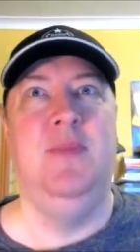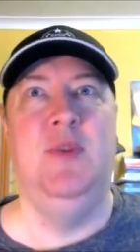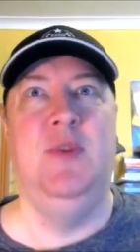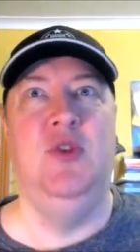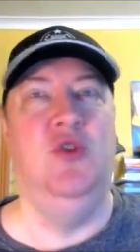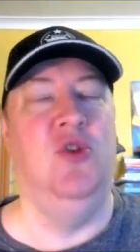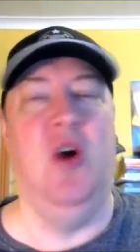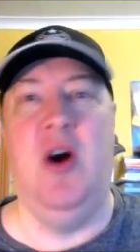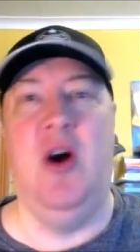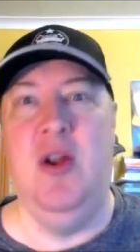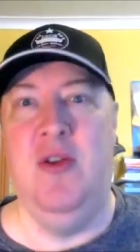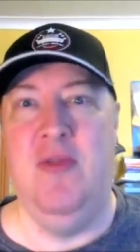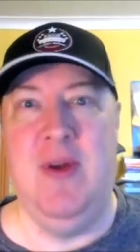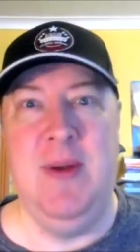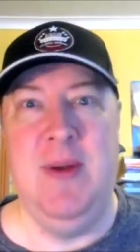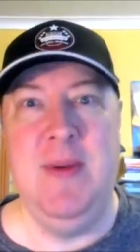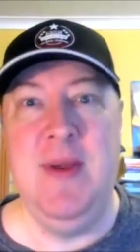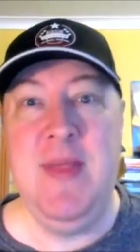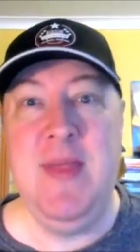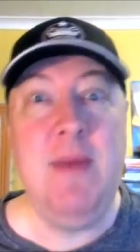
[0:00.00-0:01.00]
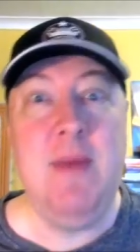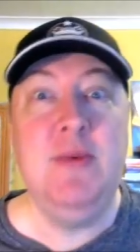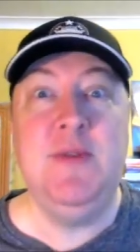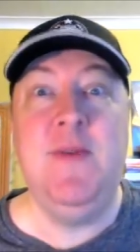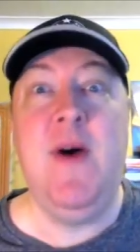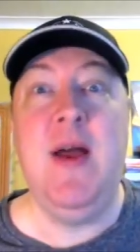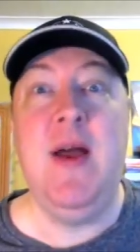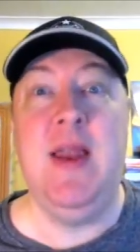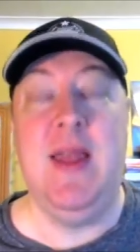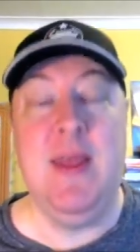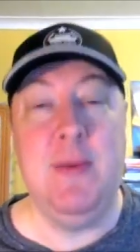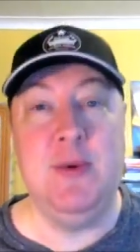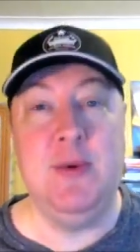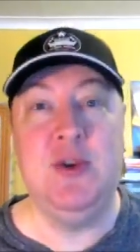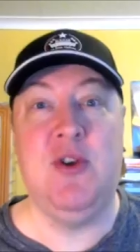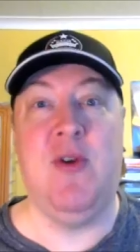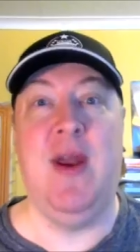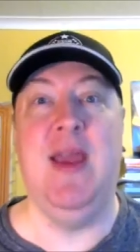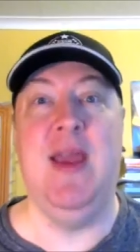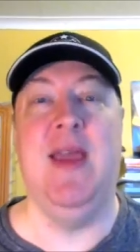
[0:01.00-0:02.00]
genre, and that was fine, and that
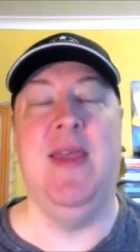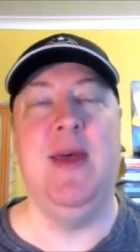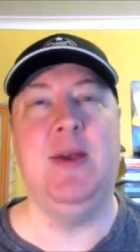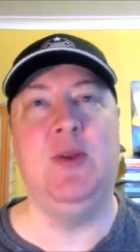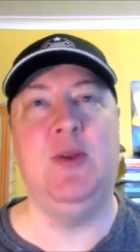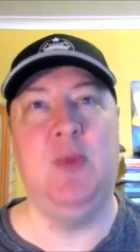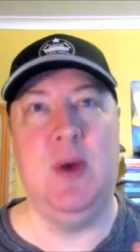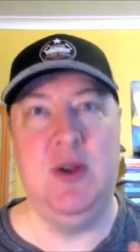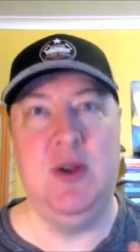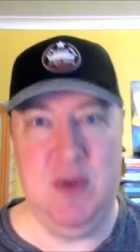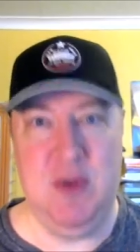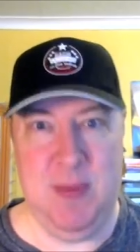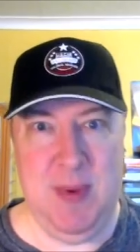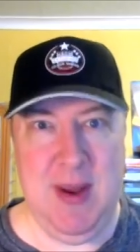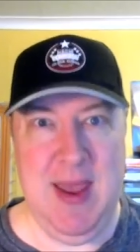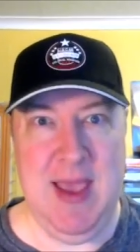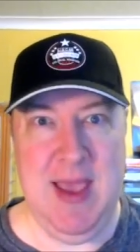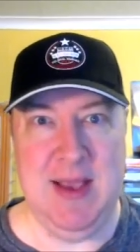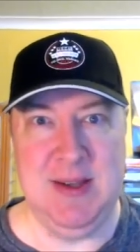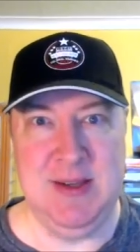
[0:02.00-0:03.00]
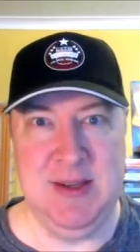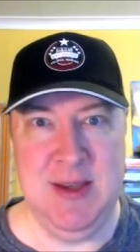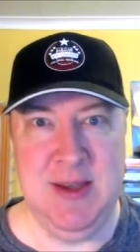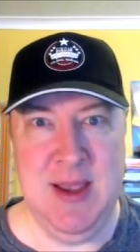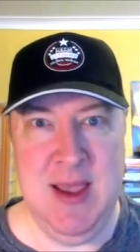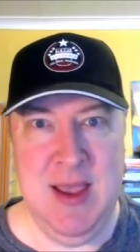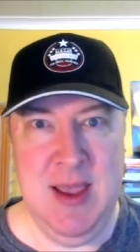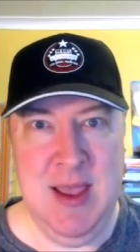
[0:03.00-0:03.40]
was great, and that's why XXX,